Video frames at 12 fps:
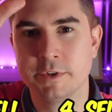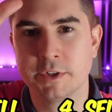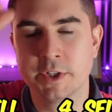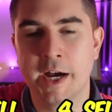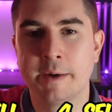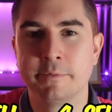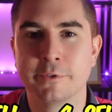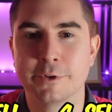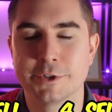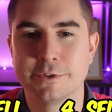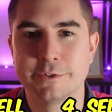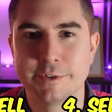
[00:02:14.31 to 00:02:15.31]
the top
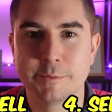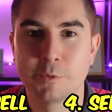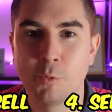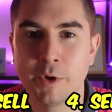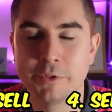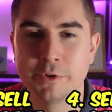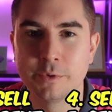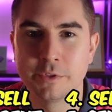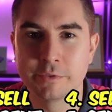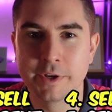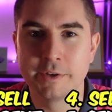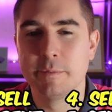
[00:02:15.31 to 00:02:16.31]
versions, number one, two,
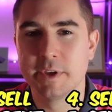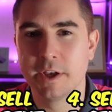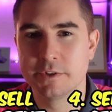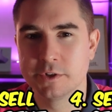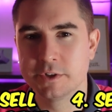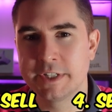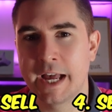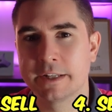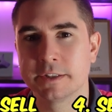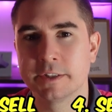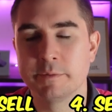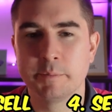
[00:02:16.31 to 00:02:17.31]
and three, because you're
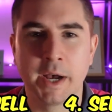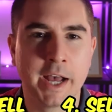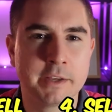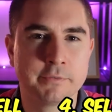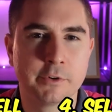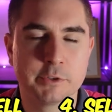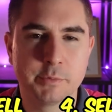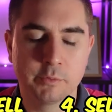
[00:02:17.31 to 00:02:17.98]
technically buying first.